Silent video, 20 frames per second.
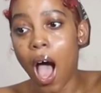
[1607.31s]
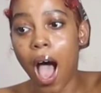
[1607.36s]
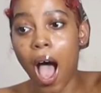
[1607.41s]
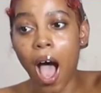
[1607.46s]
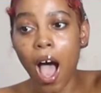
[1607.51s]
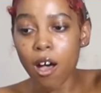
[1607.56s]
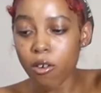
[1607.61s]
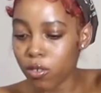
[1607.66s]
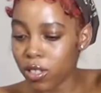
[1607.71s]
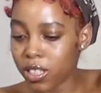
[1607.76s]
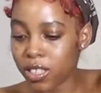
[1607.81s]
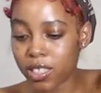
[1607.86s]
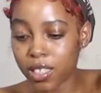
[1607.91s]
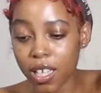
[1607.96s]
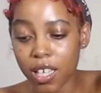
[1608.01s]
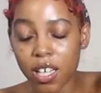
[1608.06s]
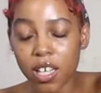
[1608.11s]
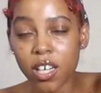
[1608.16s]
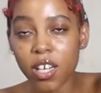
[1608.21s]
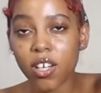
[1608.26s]
I was
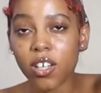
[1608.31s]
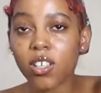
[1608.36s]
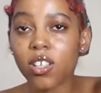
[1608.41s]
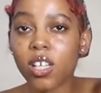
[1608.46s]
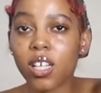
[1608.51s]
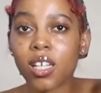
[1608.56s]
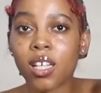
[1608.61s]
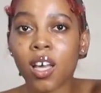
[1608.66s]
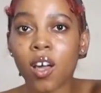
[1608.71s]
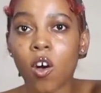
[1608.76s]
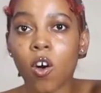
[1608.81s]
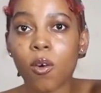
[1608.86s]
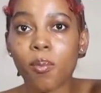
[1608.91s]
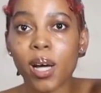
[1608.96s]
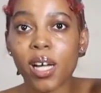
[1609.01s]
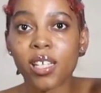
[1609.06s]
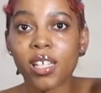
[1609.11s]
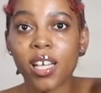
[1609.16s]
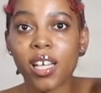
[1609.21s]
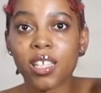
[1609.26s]
sitting here looking at all
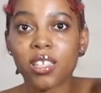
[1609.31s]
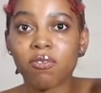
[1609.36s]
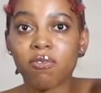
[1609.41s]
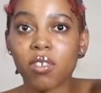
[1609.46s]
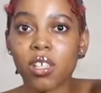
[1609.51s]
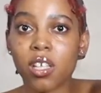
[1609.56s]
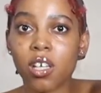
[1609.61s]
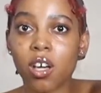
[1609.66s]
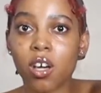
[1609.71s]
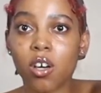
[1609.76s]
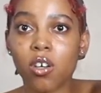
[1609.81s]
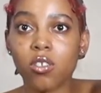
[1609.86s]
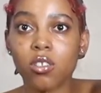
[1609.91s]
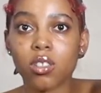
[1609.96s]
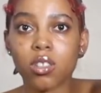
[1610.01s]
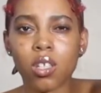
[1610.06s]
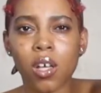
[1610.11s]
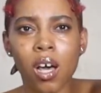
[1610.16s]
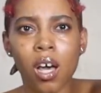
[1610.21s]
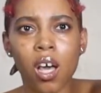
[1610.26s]
my dance
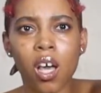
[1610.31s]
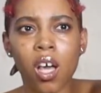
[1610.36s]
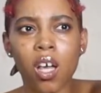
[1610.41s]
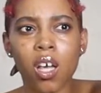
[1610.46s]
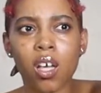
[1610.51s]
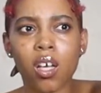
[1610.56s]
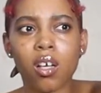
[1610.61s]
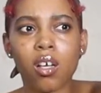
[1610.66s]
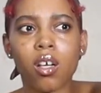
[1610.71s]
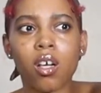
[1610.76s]
videos like,